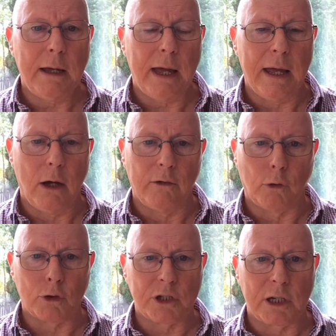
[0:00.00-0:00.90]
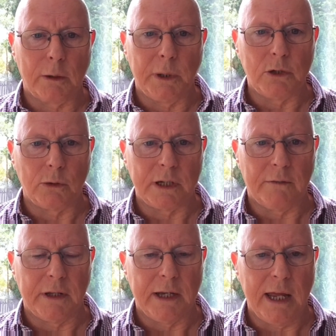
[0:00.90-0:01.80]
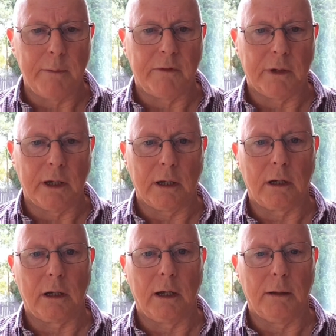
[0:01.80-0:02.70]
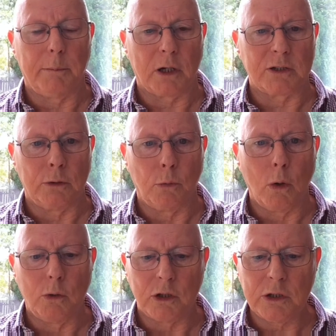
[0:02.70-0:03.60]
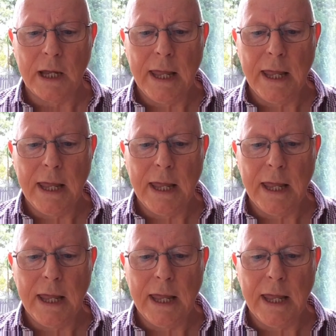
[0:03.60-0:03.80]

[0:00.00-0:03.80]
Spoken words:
Unfortunately, we don't have the name of the person who wrote it,